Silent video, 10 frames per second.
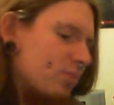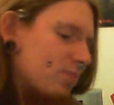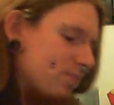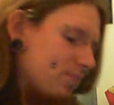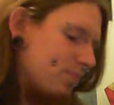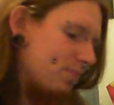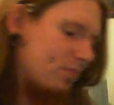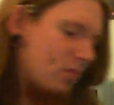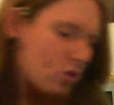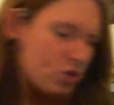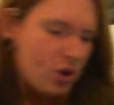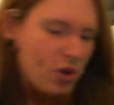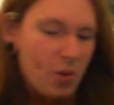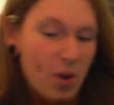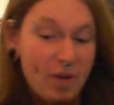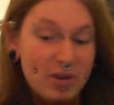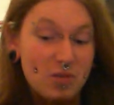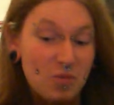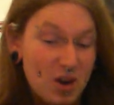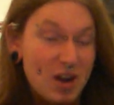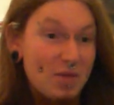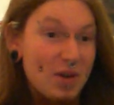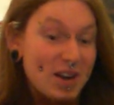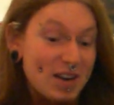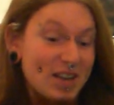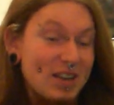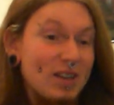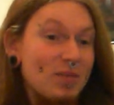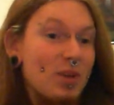I'll show you where it's really, really dinged up.